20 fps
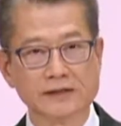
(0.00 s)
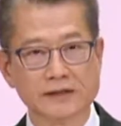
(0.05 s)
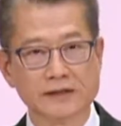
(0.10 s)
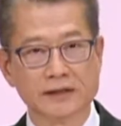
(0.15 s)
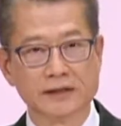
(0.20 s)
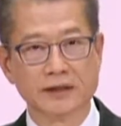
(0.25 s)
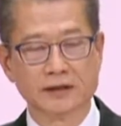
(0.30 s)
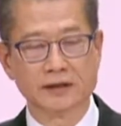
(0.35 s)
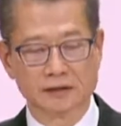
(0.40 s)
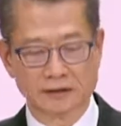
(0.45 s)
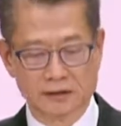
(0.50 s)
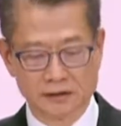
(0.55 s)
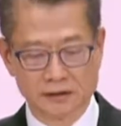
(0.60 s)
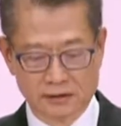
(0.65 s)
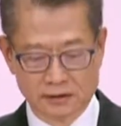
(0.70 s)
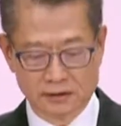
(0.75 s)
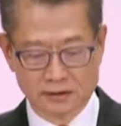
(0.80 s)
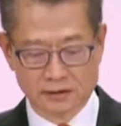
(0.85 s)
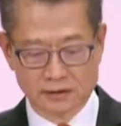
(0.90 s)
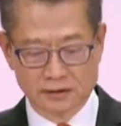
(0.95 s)
For
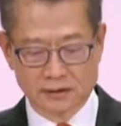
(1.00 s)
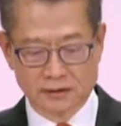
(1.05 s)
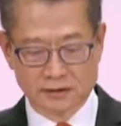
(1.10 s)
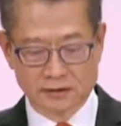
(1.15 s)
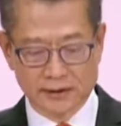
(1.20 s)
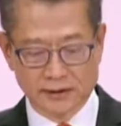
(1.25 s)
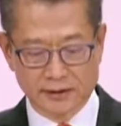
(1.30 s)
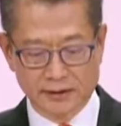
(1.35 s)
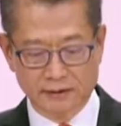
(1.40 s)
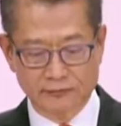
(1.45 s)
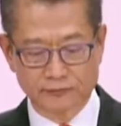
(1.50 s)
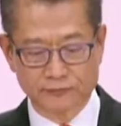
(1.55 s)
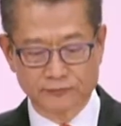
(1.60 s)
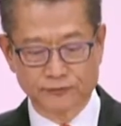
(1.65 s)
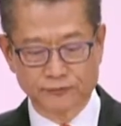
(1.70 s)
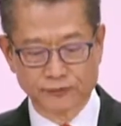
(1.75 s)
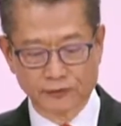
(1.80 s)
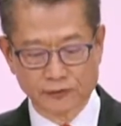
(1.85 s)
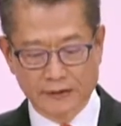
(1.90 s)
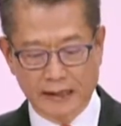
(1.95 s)
easing the operating
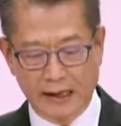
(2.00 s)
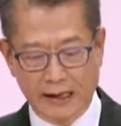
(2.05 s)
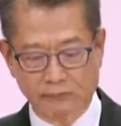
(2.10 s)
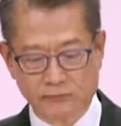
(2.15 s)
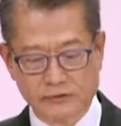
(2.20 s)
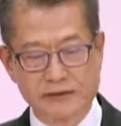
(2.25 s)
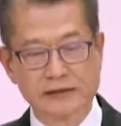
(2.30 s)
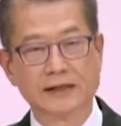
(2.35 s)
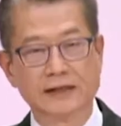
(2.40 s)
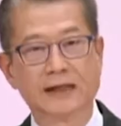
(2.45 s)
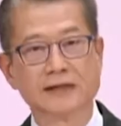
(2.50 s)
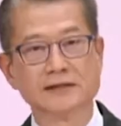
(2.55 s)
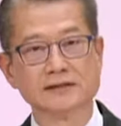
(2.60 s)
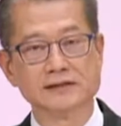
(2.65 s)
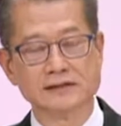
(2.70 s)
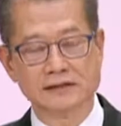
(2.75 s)
pressure of businesses,